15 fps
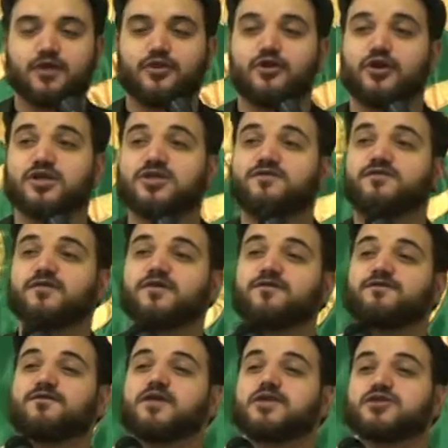There are
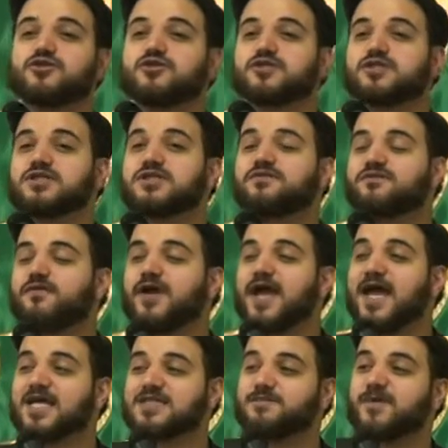different features and different
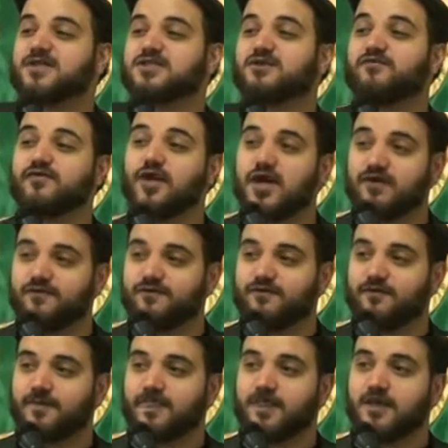aspects of
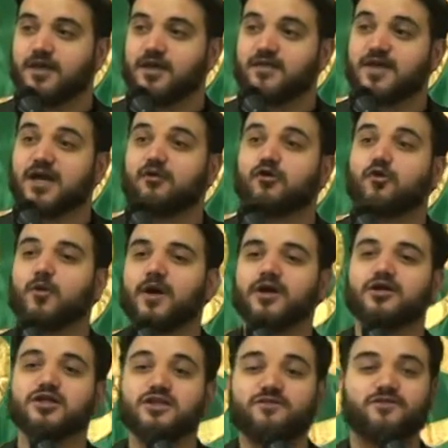life that
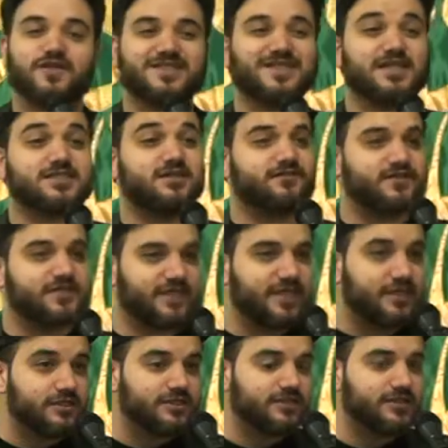require different sets of
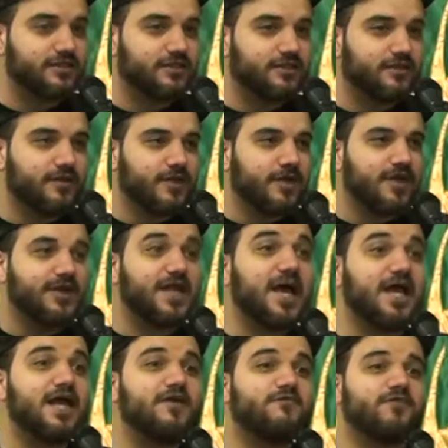skills.
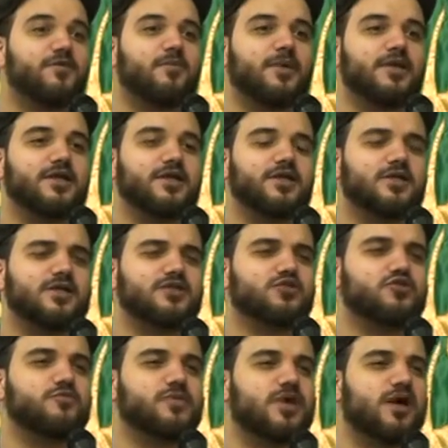Not everybody is
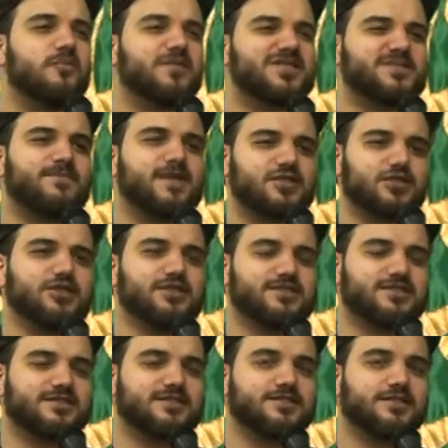to become a
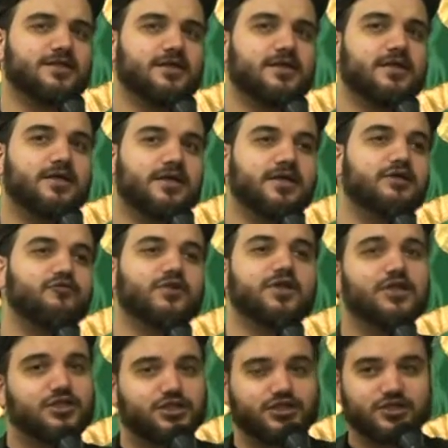specialist in
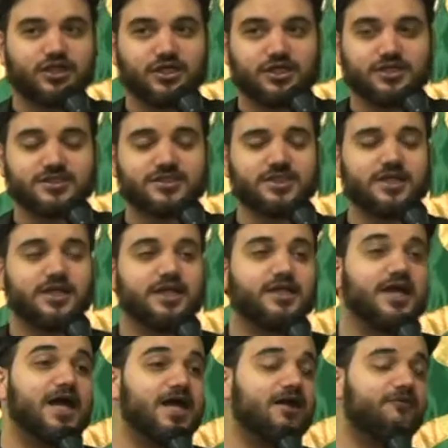religious studies.
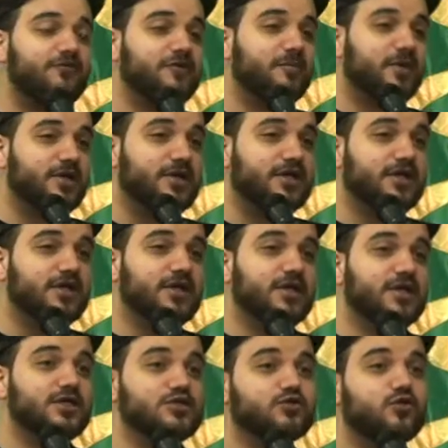Not everybody
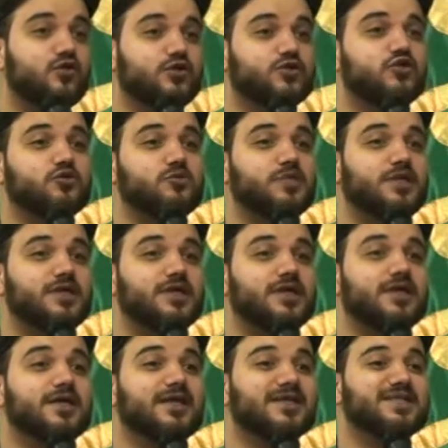is going to be
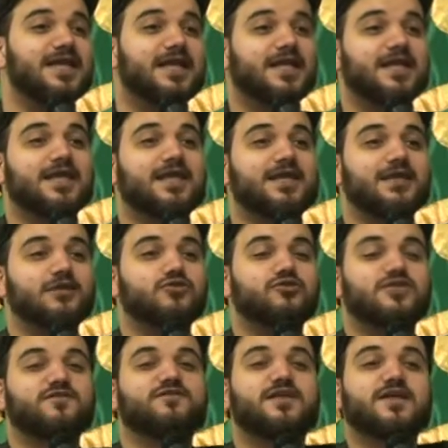dedicated
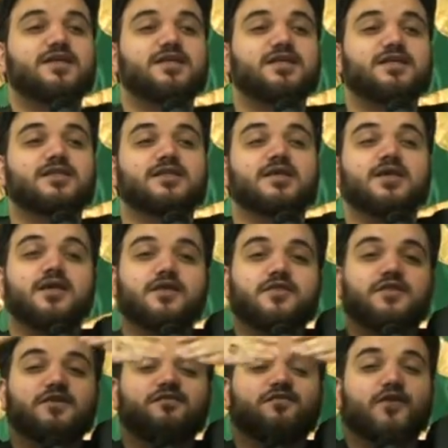to defending
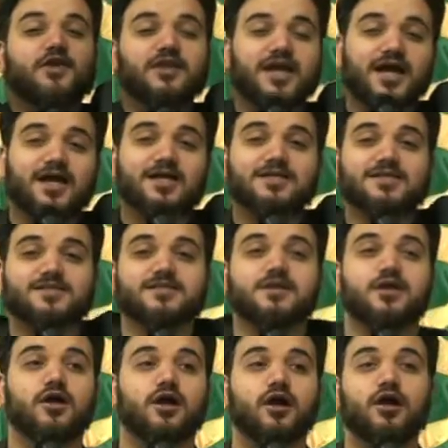the front lines
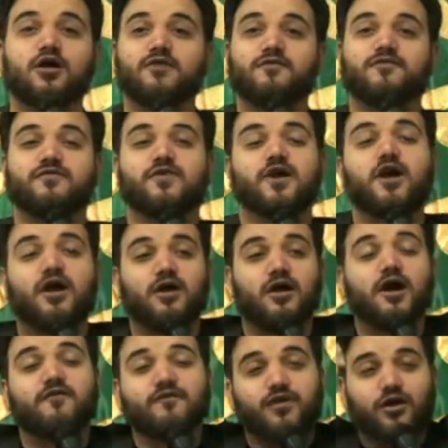of the,
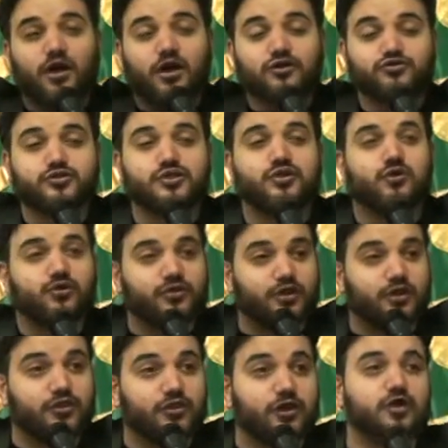of the country or
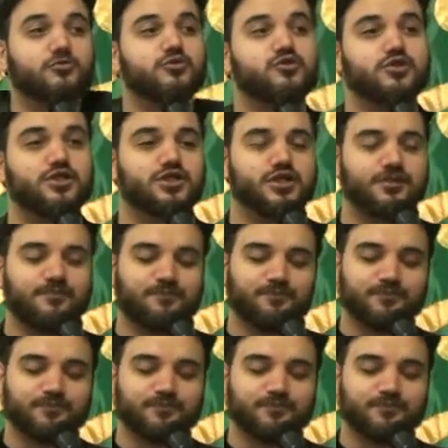the, the community.